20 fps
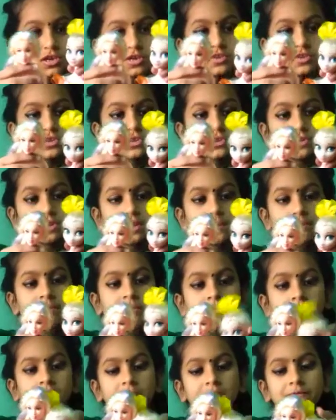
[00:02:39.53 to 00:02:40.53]
So they
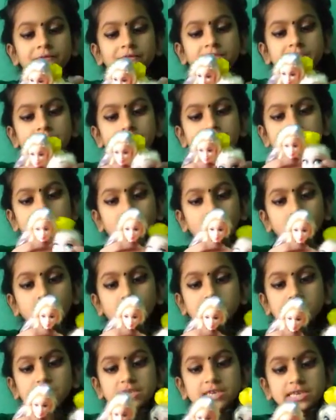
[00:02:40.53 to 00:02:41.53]
both have it in a
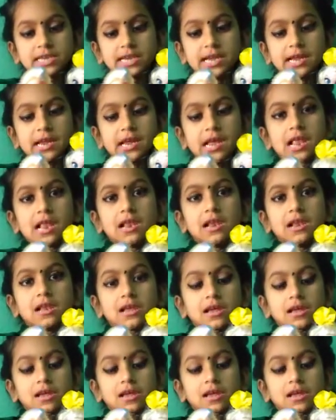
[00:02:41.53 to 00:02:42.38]
ponytail.